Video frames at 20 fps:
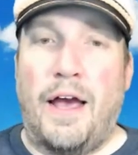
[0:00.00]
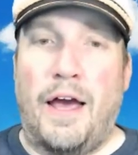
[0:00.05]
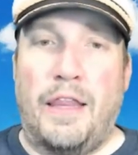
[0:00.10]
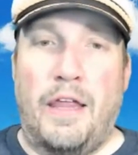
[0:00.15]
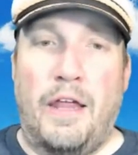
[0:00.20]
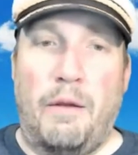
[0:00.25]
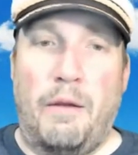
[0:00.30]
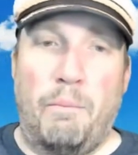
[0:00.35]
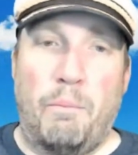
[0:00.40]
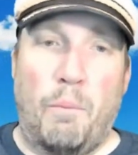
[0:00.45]

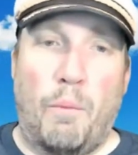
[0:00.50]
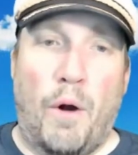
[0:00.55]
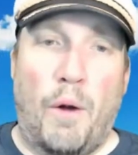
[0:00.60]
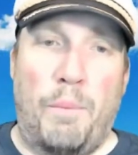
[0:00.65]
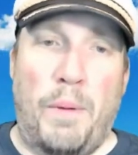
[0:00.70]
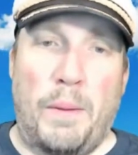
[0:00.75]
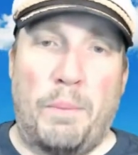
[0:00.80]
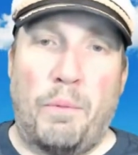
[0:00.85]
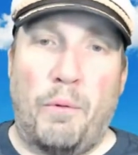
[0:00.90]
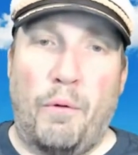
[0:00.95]
and then
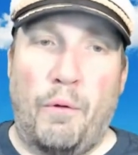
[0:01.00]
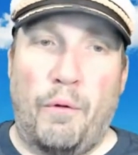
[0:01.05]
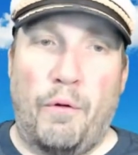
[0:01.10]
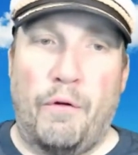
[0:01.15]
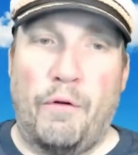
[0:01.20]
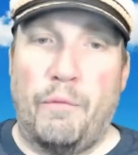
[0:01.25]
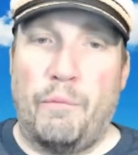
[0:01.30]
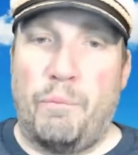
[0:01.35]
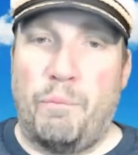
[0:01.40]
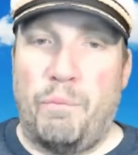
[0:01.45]
more
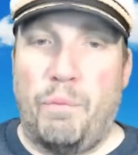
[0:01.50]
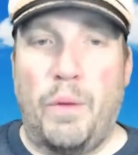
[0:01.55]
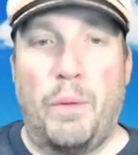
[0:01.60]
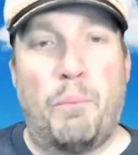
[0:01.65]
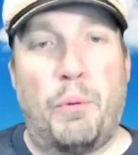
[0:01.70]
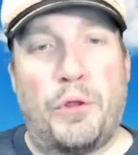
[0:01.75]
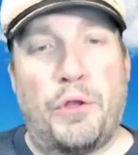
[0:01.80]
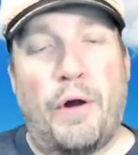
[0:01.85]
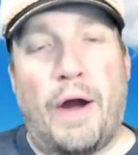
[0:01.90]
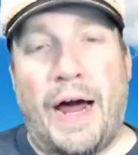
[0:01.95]
people
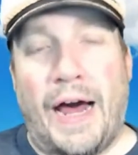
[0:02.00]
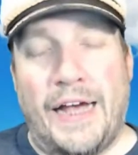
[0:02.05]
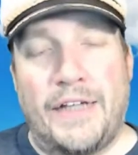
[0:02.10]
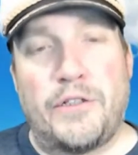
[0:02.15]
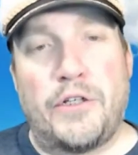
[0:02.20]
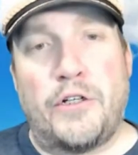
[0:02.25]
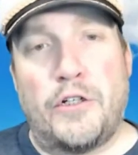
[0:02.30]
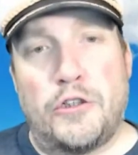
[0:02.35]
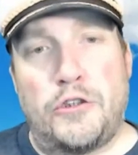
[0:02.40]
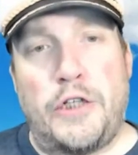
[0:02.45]
put their
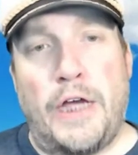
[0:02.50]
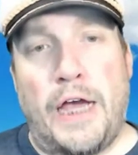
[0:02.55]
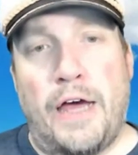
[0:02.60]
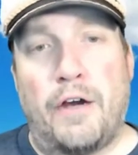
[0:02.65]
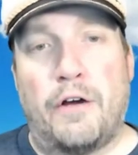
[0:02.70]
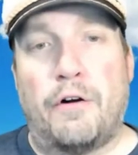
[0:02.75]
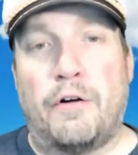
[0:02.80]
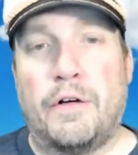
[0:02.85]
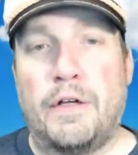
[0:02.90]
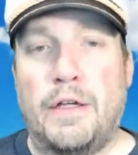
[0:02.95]
eyes on your
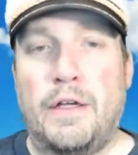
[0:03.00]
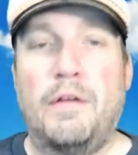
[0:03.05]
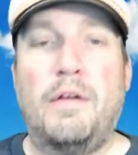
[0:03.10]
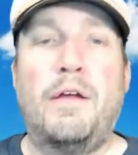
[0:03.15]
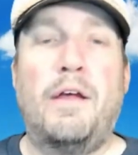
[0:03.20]
channel.